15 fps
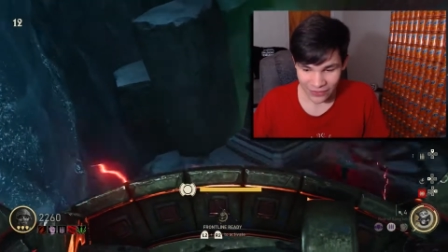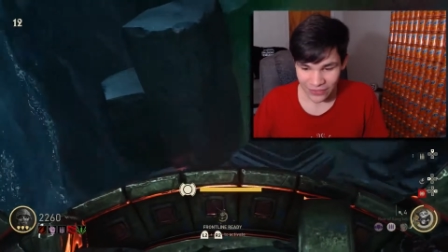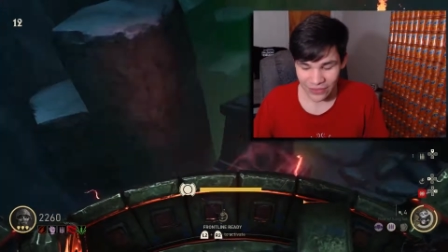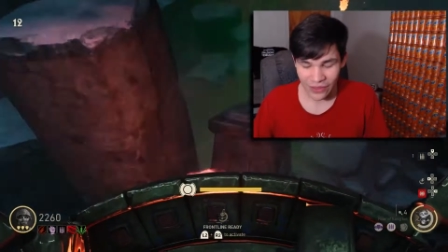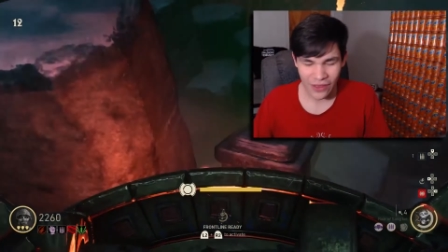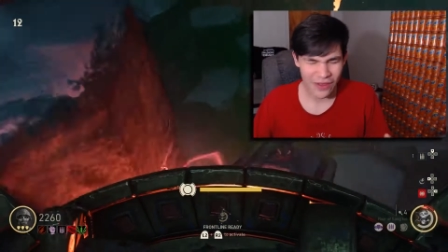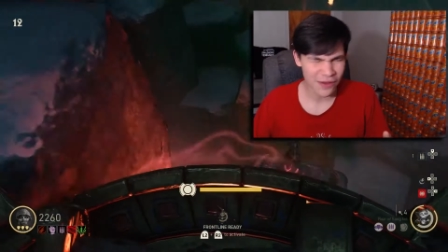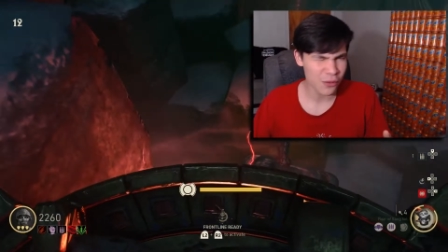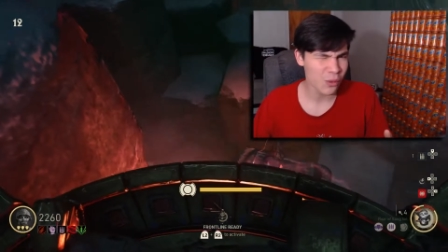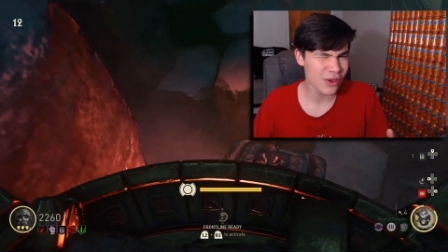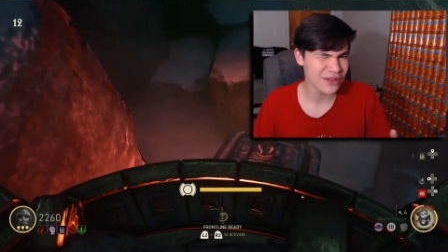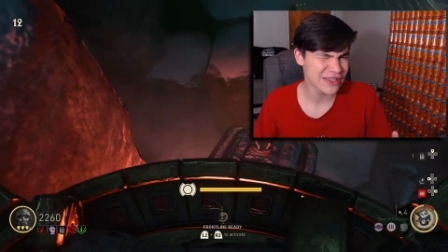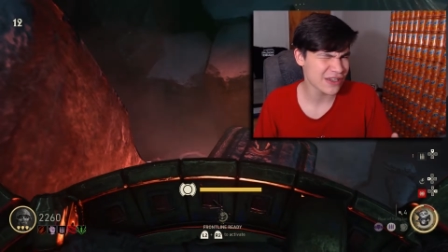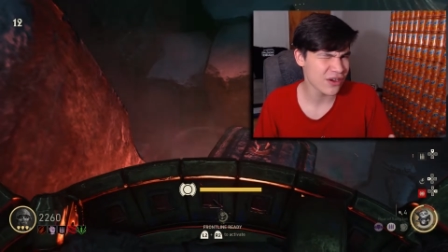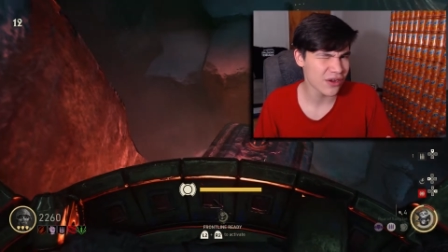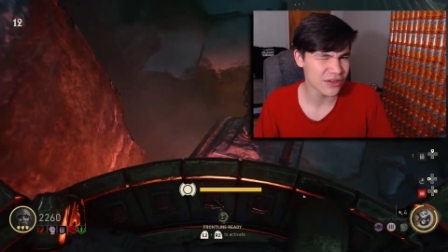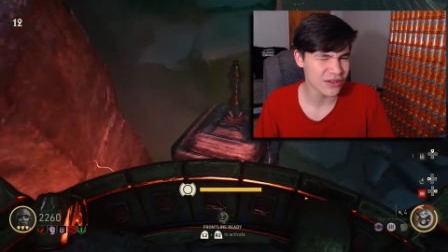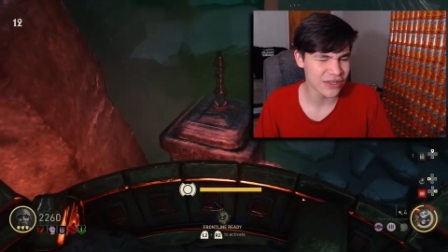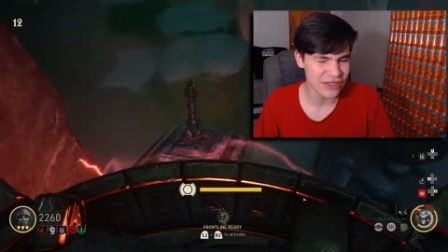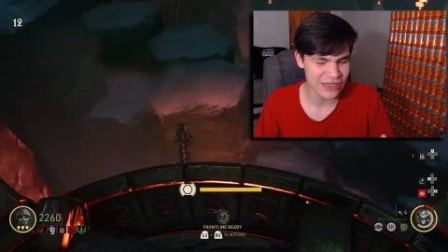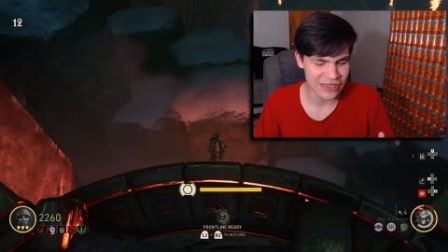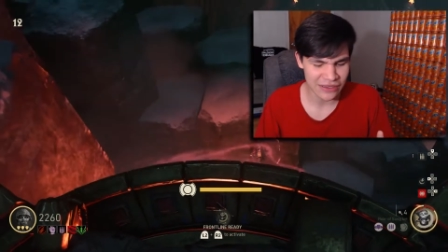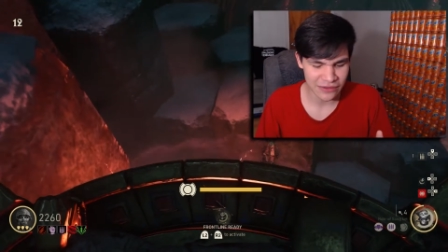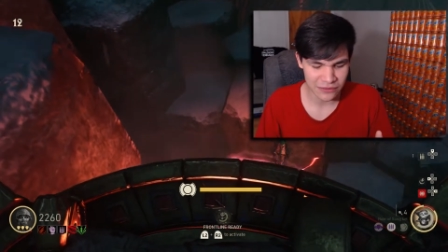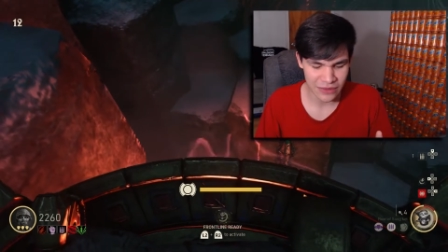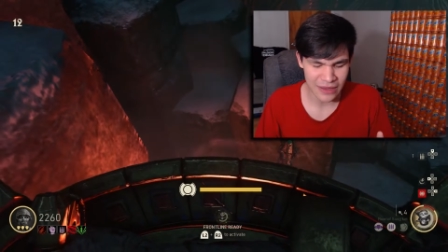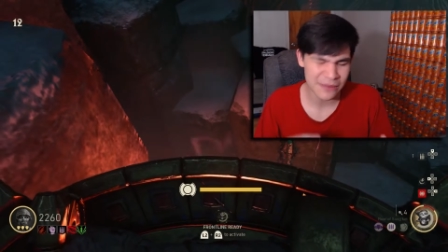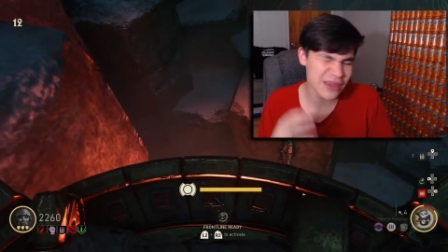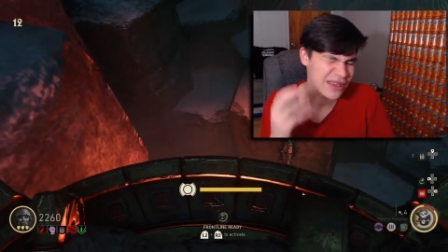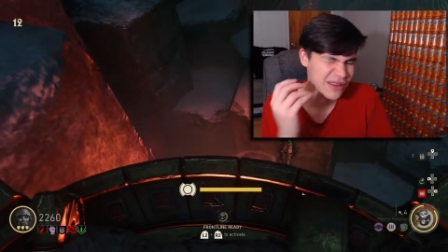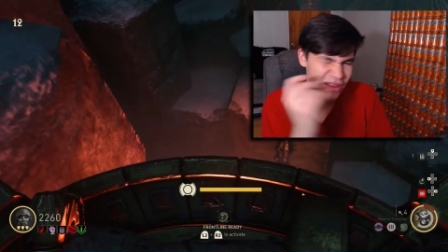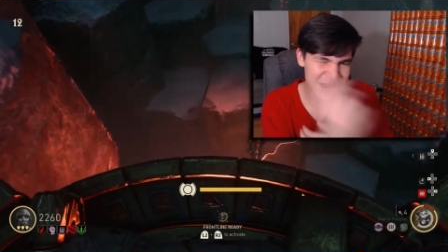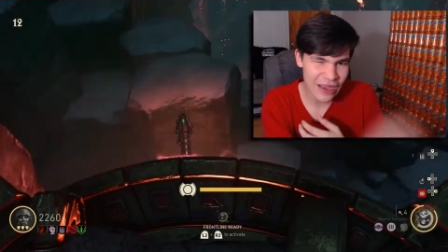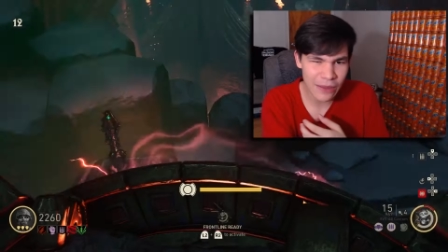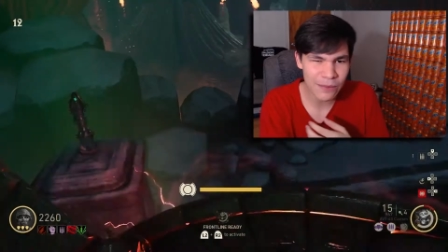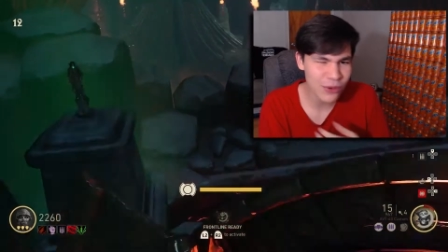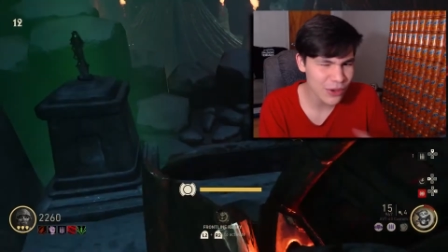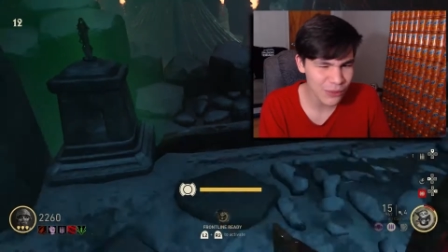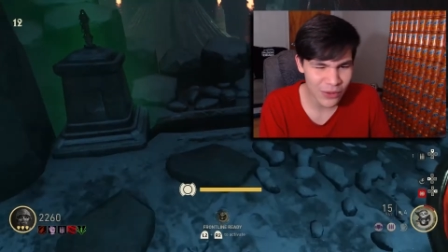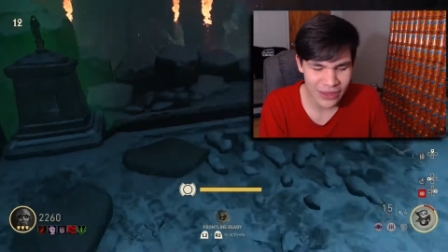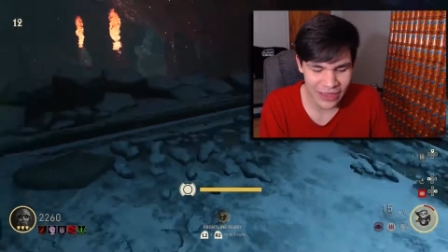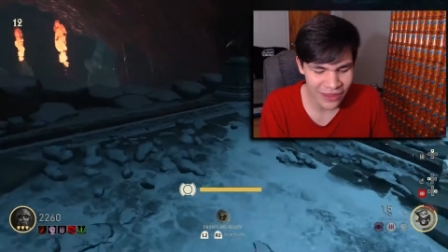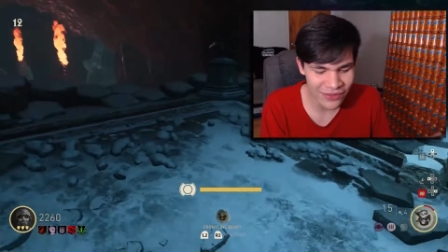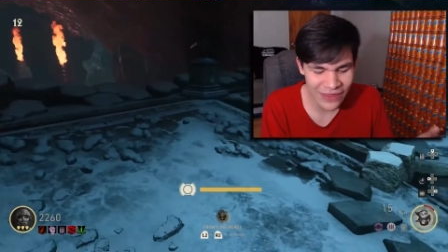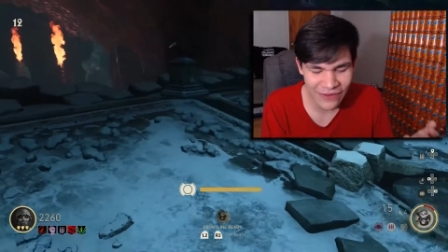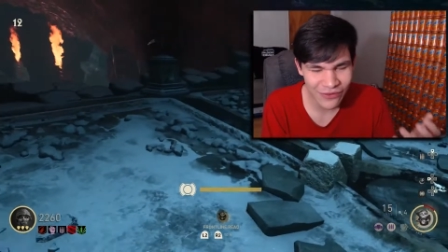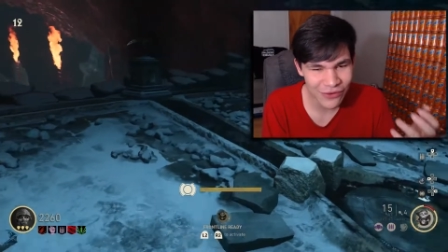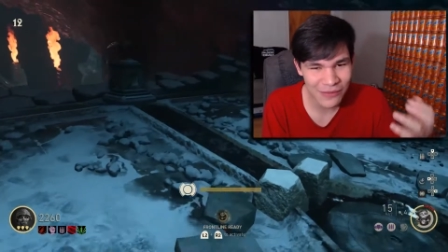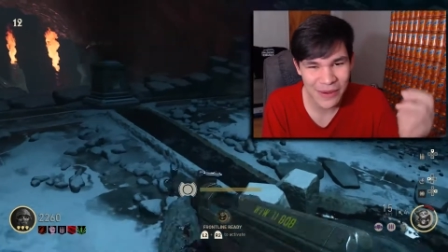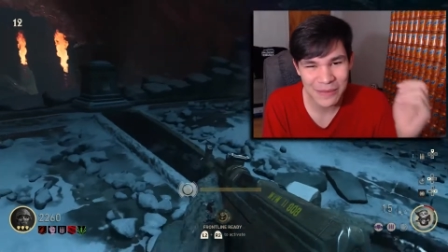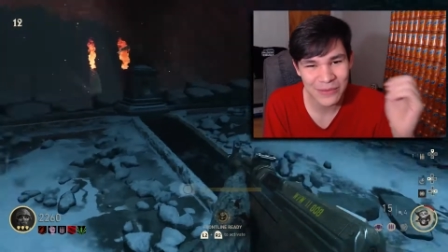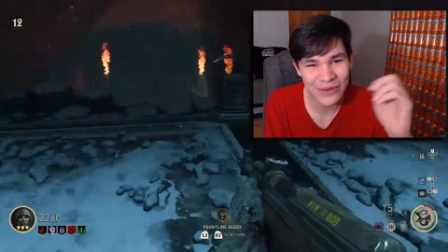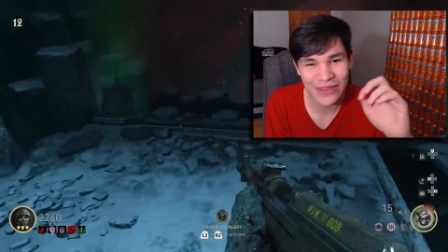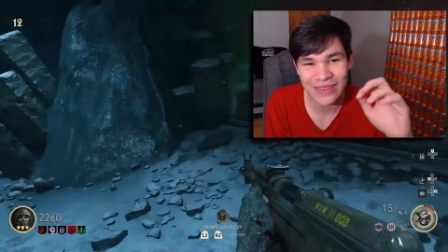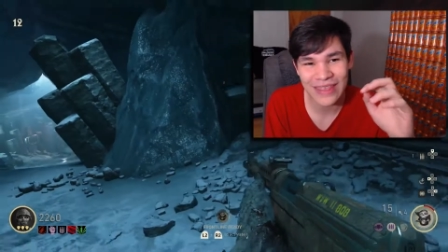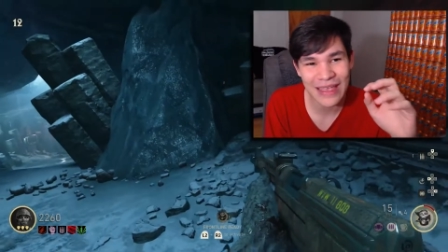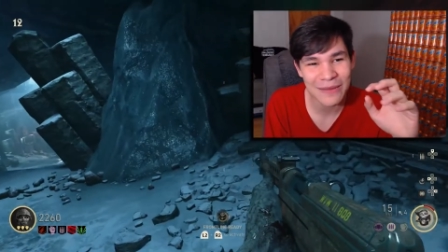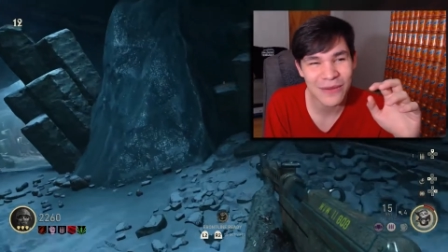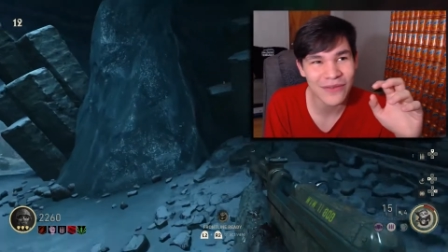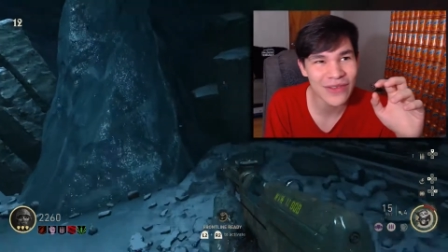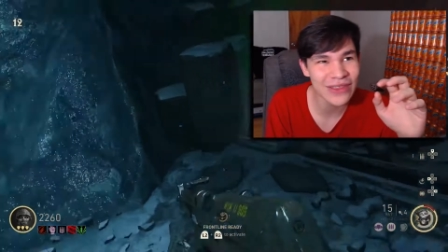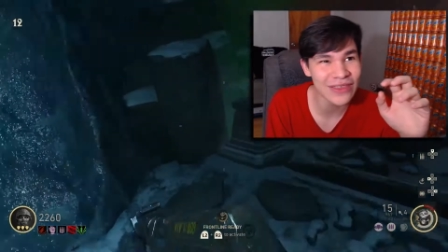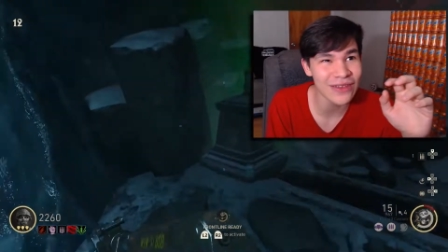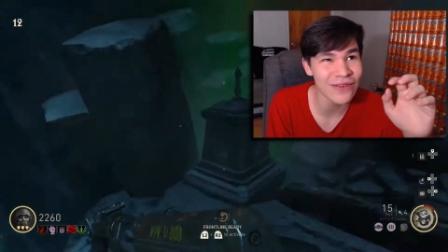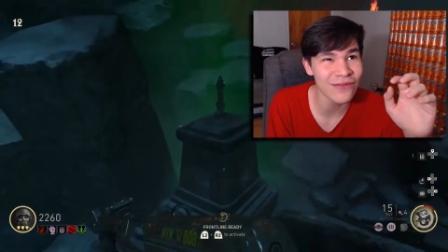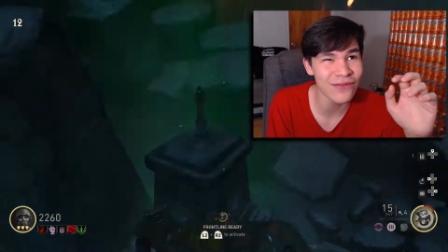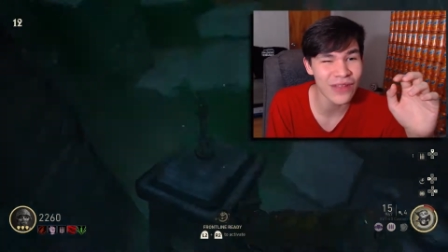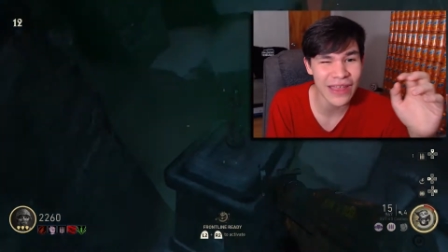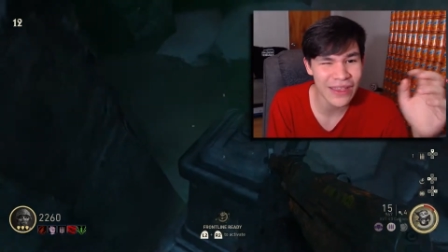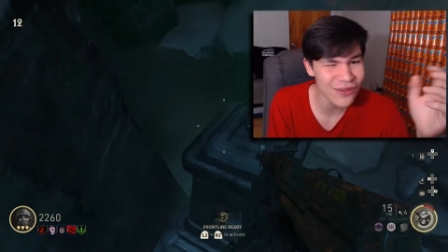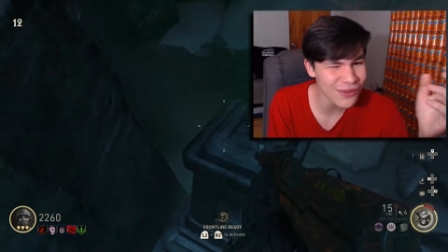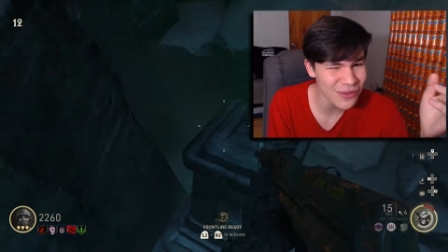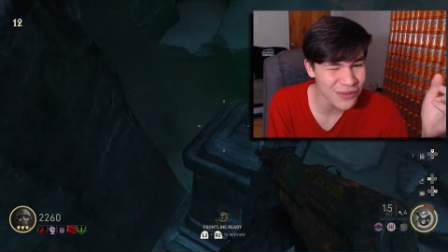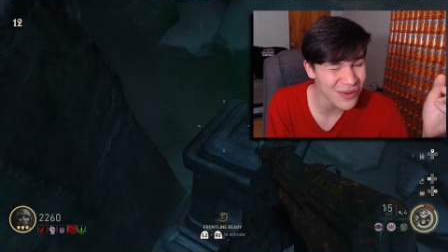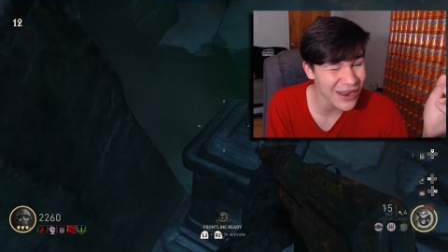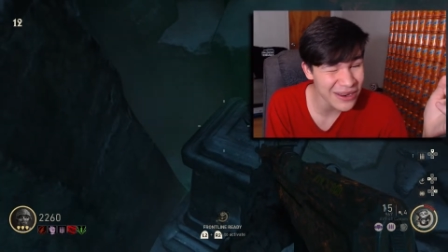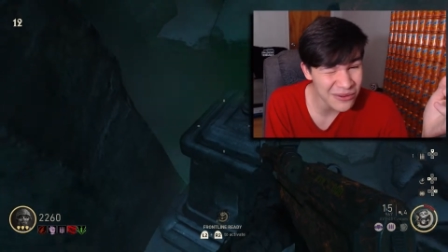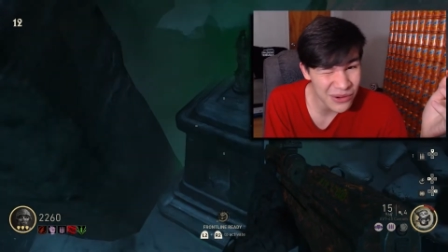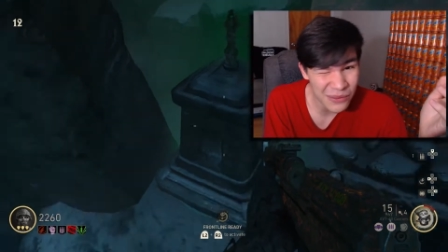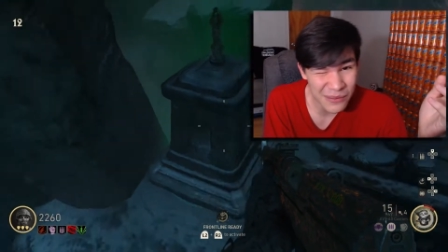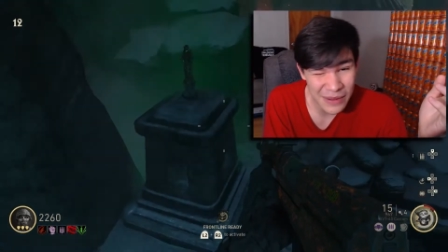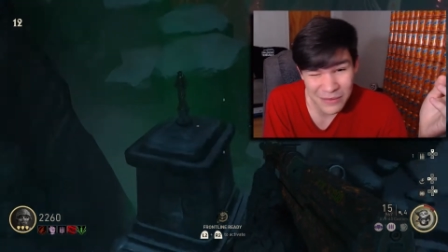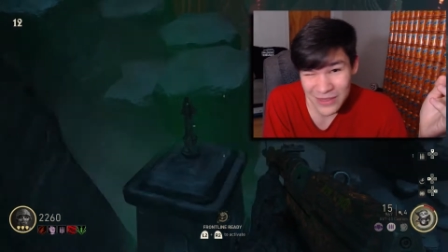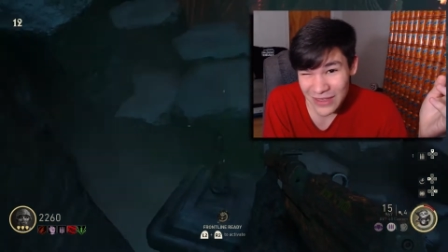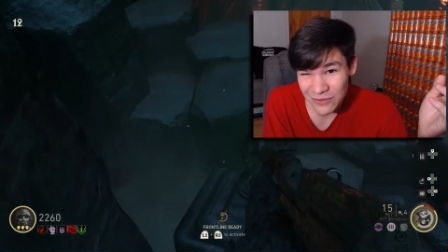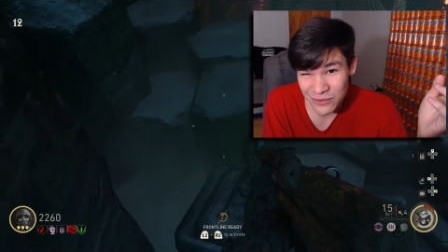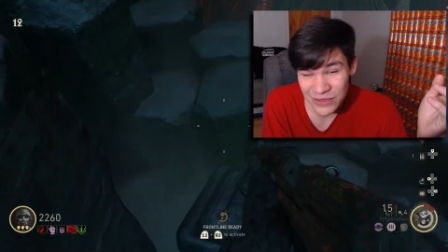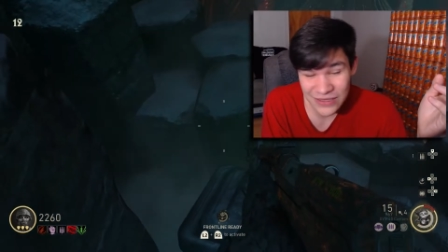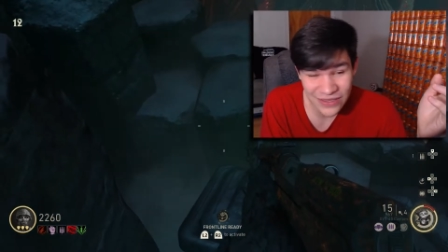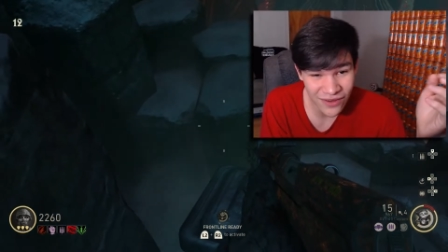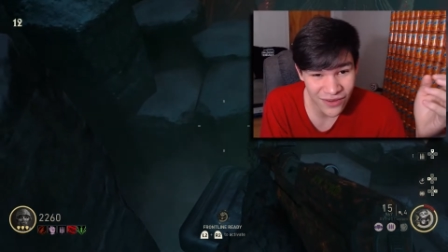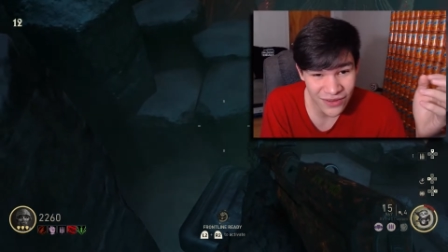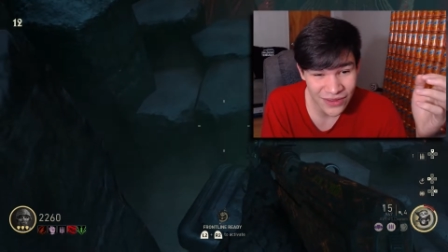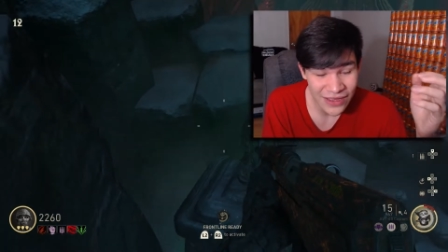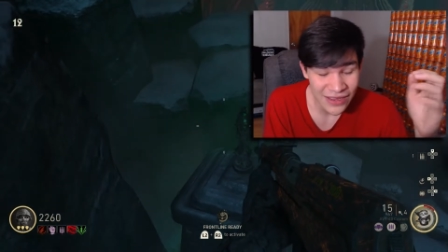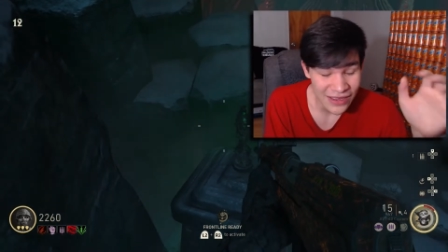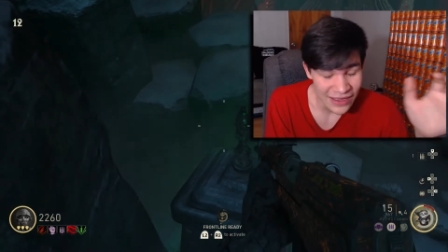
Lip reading: The, what's it called? The teleporting one, I'll never remember the name of it. The flail, or I don't know, maybe that's what it's called.